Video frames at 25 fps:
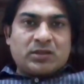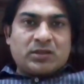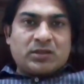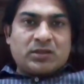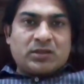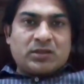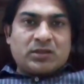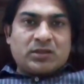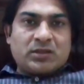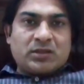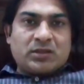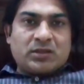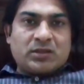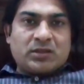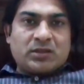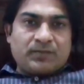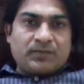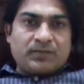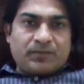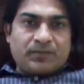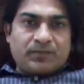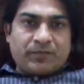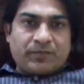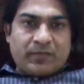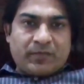there are
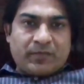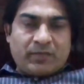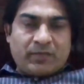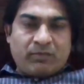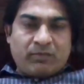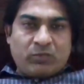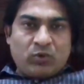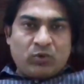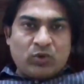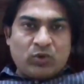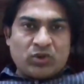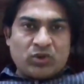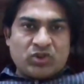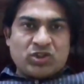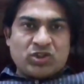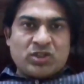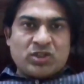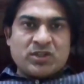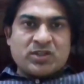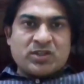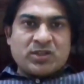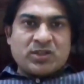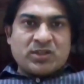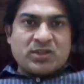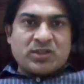more
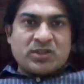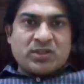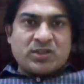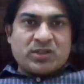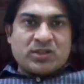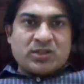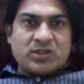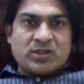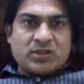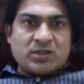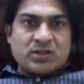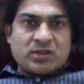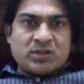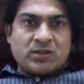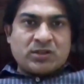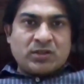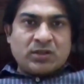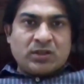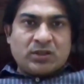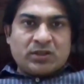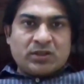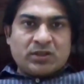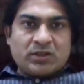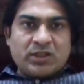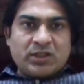chances
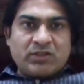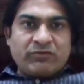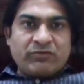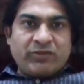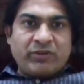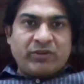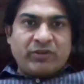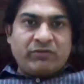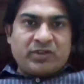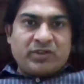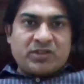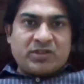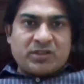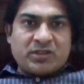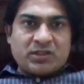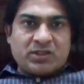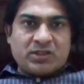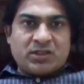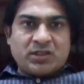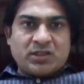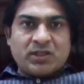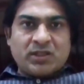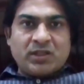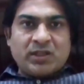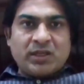that when we
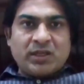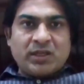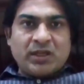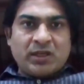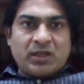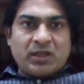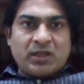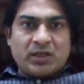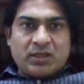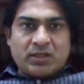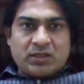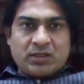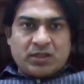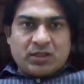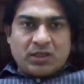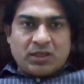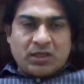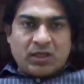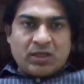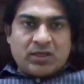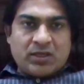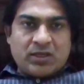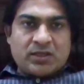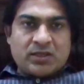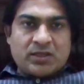surgically align the
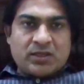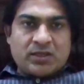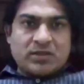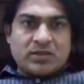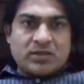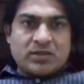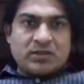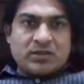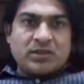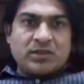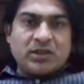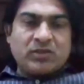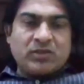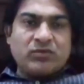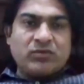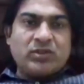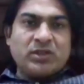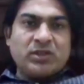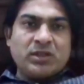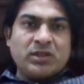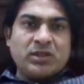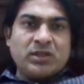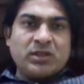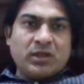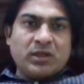eyes, they will
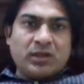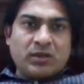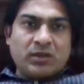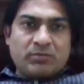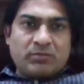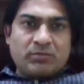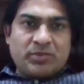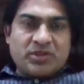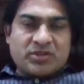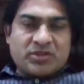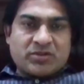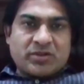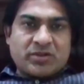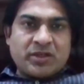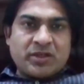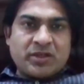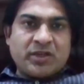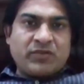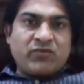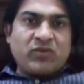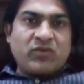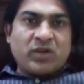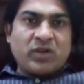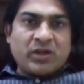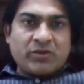be straight
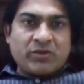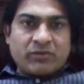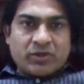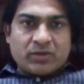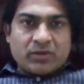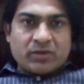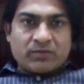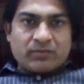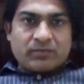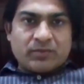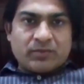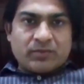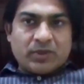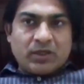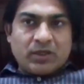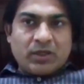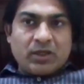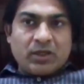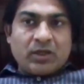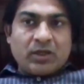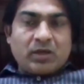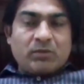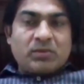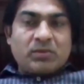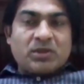forever.
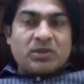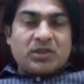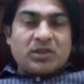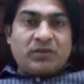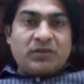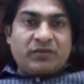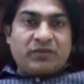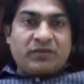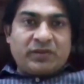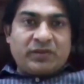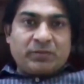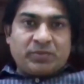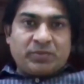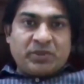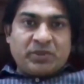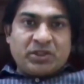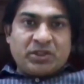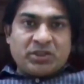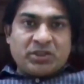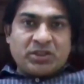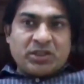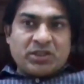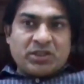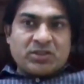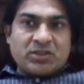But if the
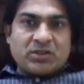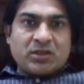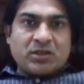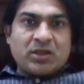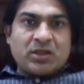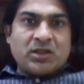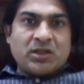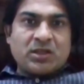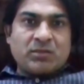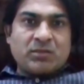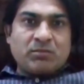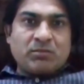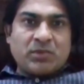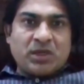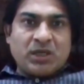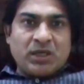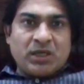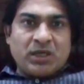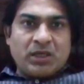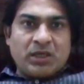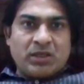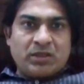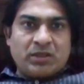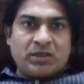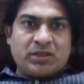patient has got a
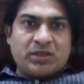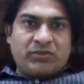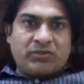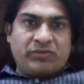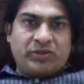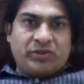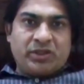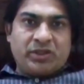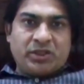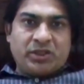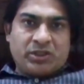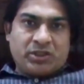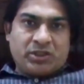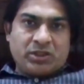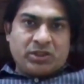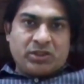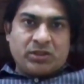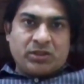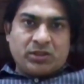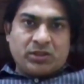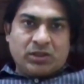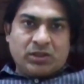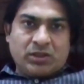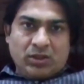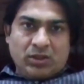mild
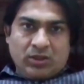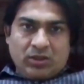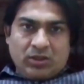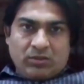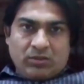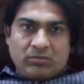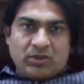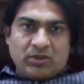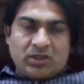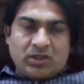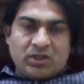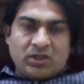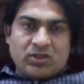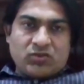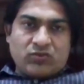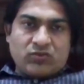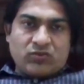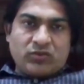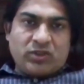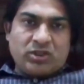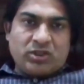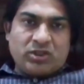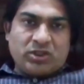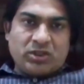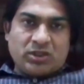deviation, but his
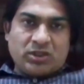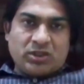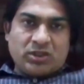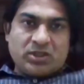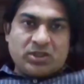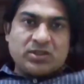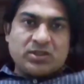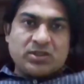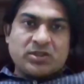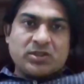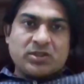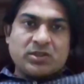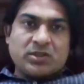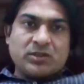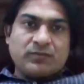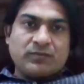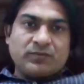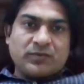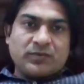vision is